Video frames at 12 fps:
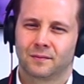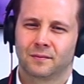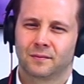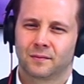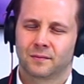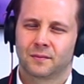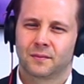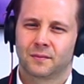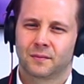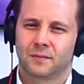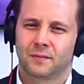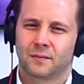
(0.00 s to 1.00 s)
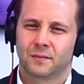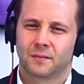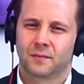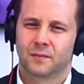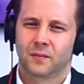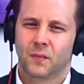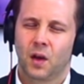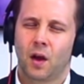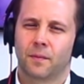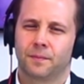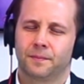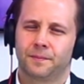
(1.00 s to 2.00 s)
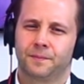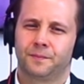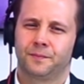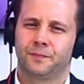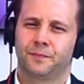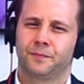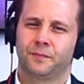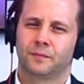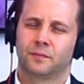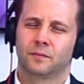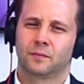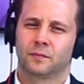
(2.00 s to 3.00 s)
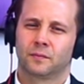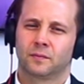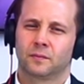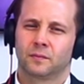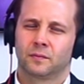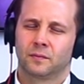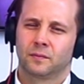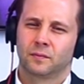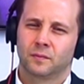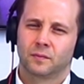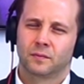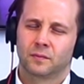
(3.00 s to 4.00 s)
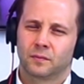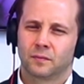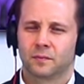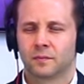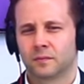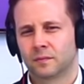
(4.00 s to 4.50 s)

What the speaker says: [no speech]